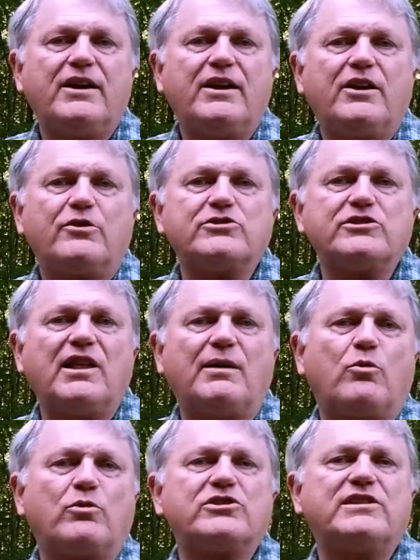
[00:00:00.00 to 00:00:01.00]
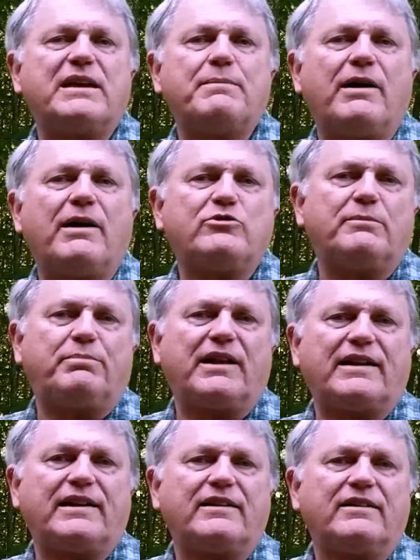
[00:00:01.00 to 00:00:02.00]
There's a lot more to say about trip
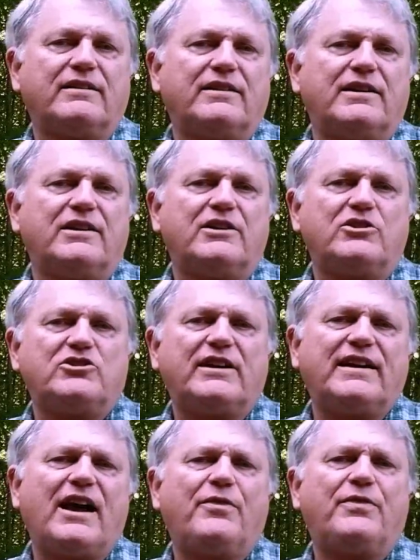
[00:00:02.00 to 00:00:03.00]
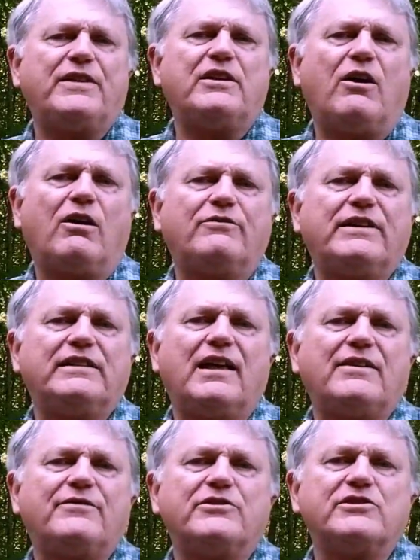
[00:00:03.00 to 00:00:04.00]
planning. Check out the RV
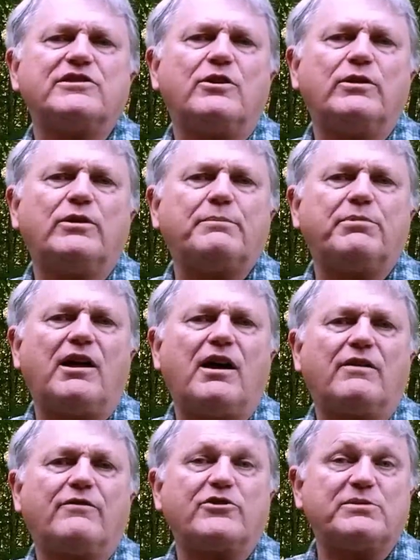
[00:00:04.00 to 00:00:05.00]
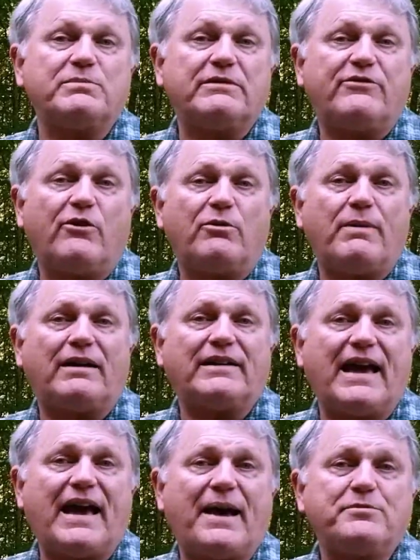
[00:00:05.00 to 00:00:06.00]
Life in the Slow Lane blog for some info about
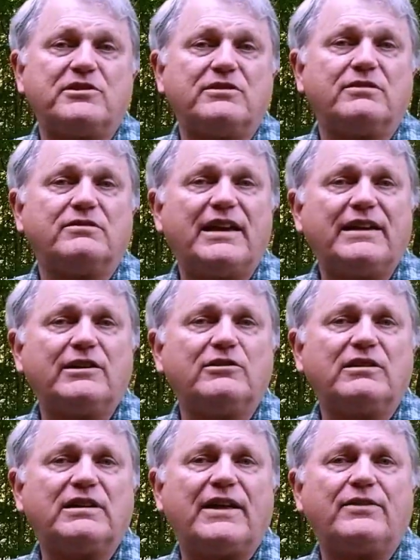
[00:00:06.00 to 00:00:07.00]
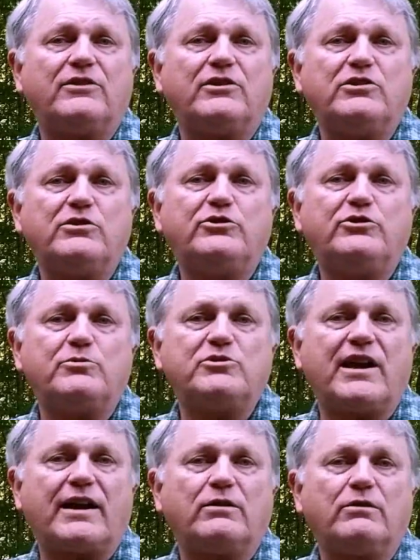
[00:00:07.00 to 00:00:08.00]
apps, and take a look at the YouTube
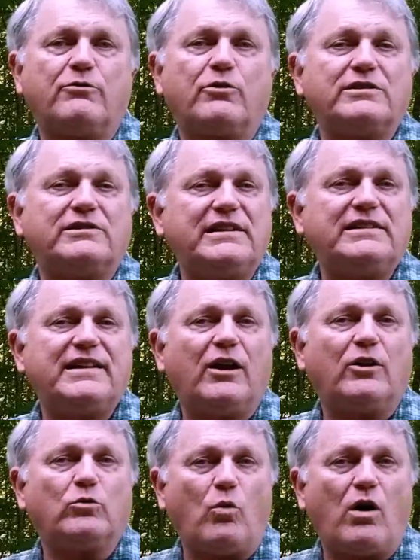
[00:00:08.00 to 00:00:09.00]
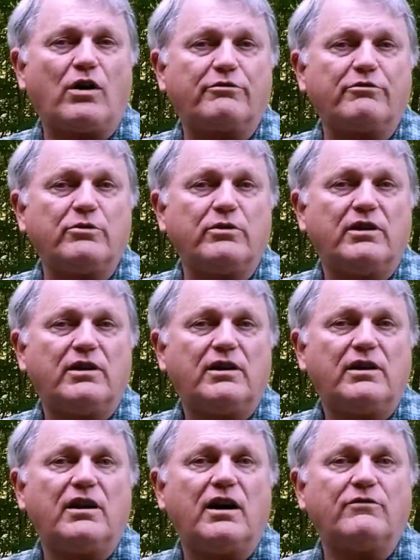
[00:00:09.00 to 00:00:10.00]
channel for a detailed walkthrough
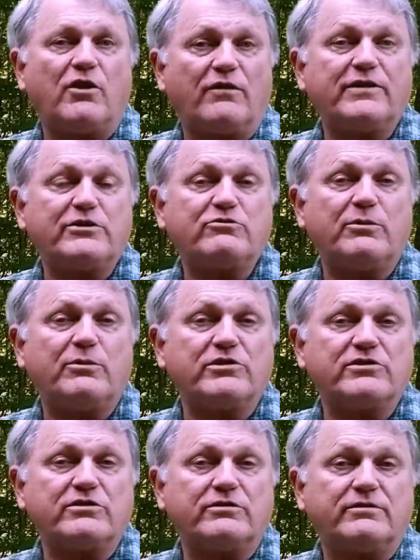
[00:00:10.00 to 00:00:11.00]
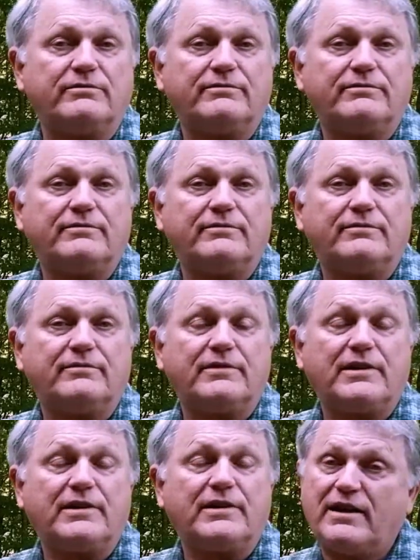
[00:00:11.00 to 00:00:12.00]
of RV Trip Wizard.
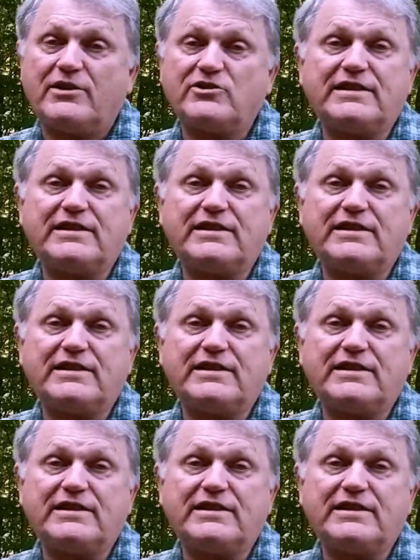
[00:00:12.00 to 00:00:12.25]
See